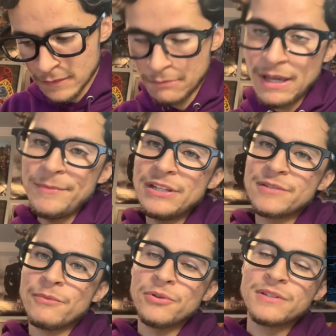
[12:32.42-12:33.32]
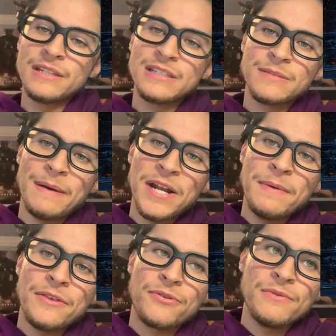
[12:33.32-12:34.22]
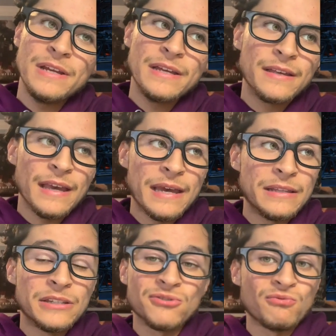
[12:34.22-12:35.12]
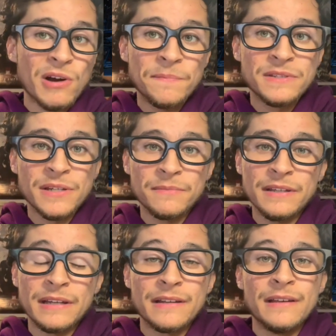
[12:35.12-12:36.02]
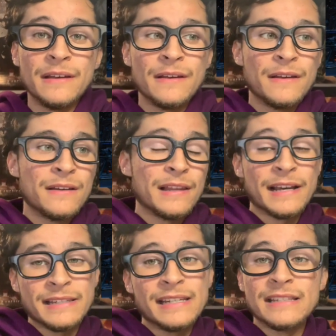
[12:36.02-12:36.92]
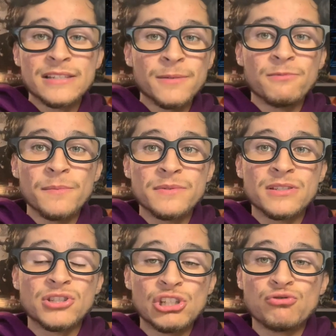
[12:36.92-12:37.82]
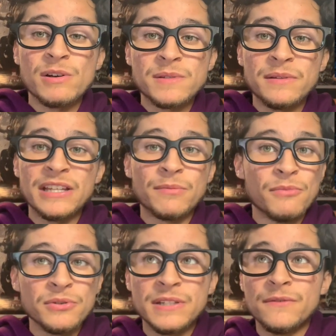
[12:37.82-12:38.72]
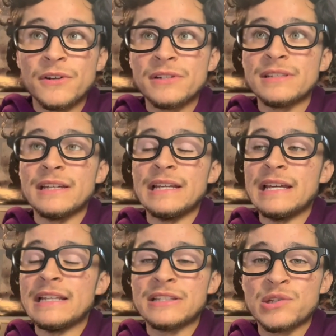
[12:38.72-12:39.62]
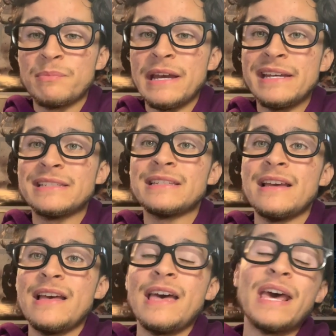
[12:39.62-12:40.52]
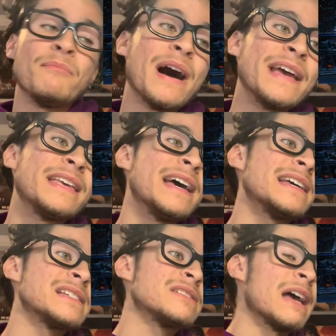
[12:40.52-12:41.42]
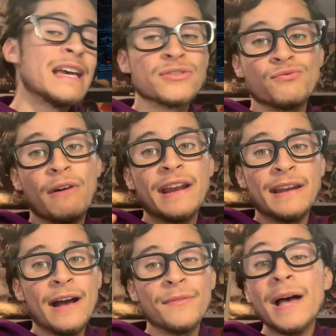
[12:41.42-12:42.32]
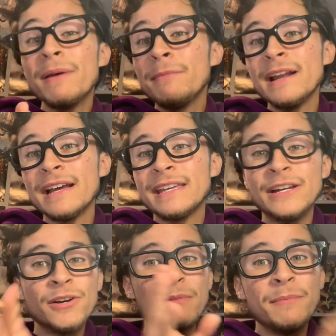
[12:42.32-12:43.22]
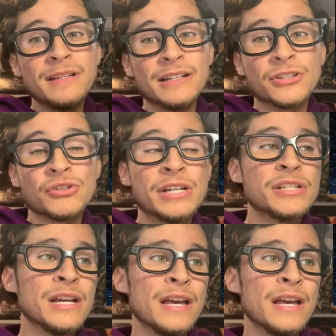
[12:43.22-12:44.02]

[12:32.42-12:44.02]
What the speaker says: maybe this Spider-Man 3 can disrupt something, like I said, disrupt something in the multiverse and in space. And my guess, as of right now, maybe not here, maybe not to change,